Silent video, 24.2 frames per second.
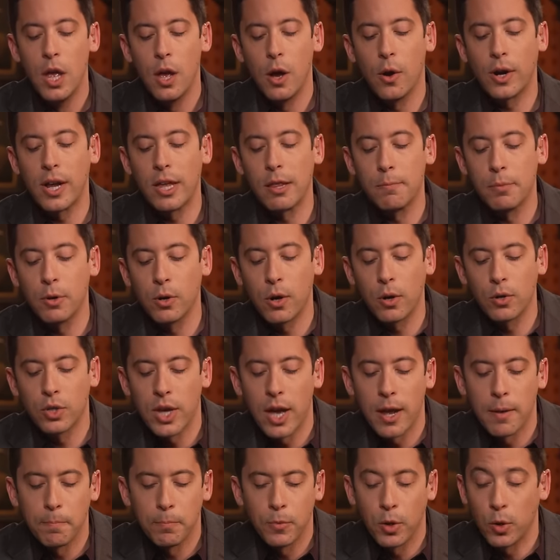Okay, the bill goes
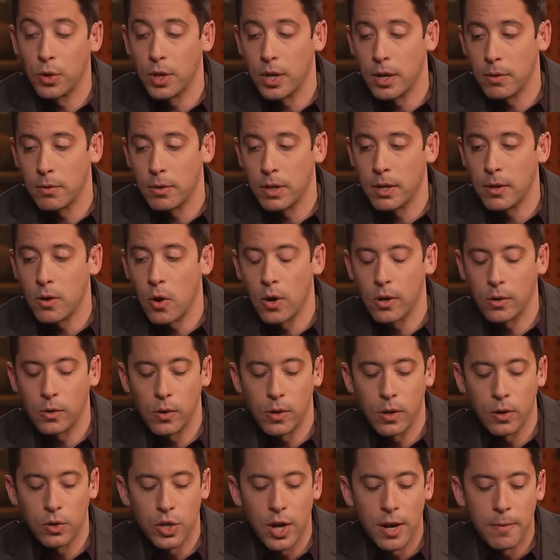on, or the, the article
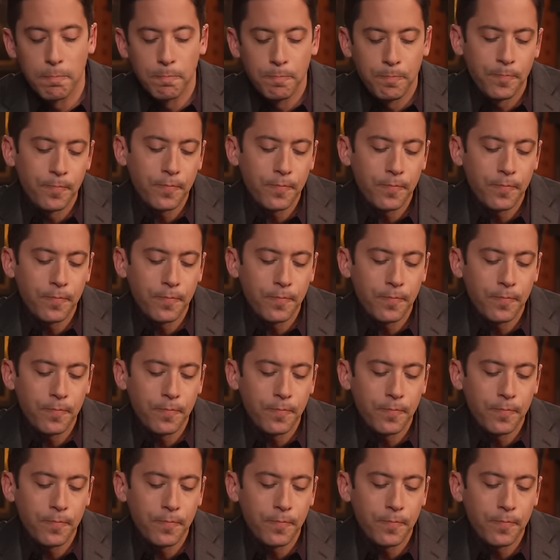goes on.